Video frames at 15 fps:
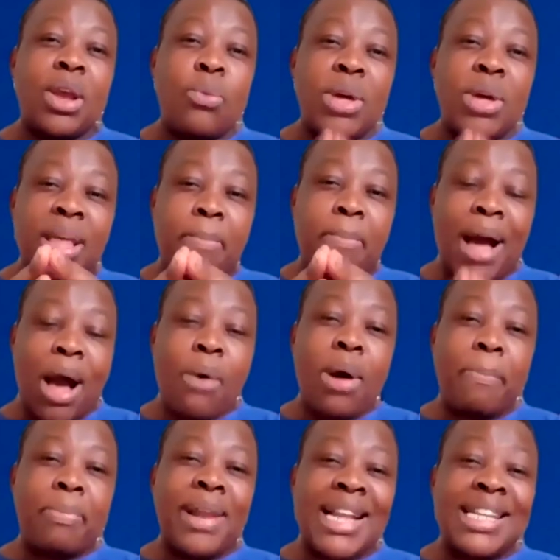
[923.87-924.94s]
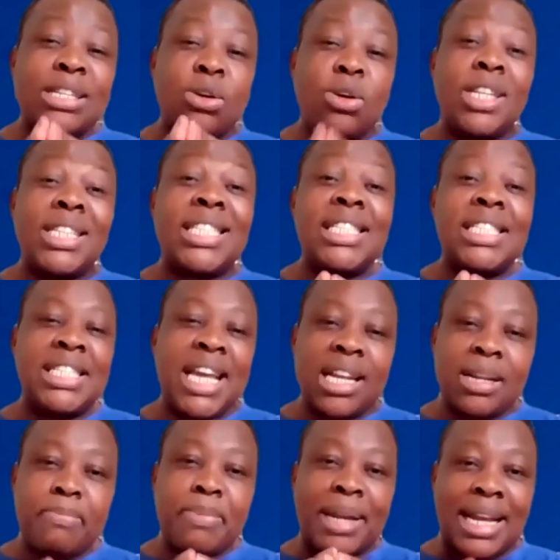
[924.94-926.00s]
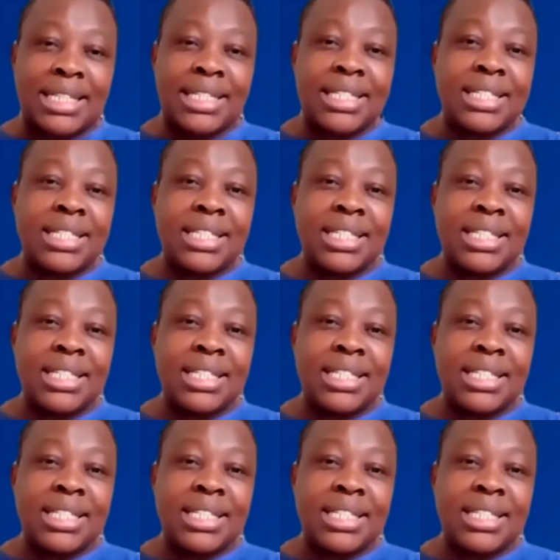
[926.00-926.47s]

with a power plant called Stienbras.